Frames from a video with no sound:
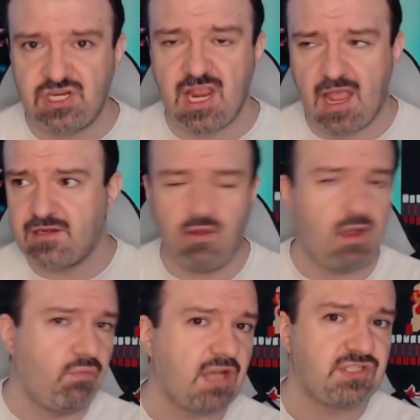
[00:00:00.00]
Shit, I know.
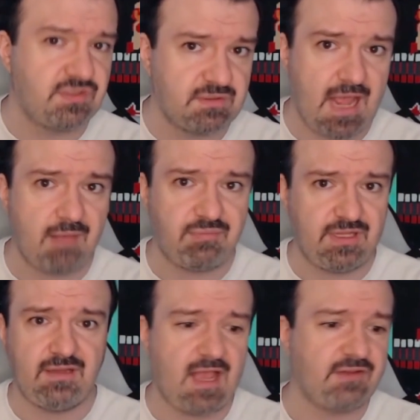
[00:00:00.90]
I watched Kat
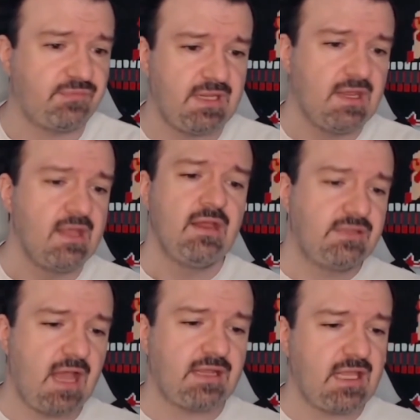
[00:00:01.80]
play it last week.
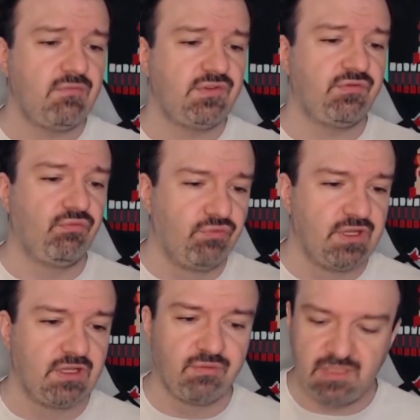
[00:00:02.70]
That game was
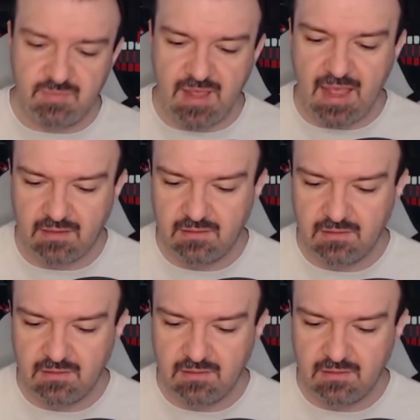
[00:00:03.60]
really, really bad.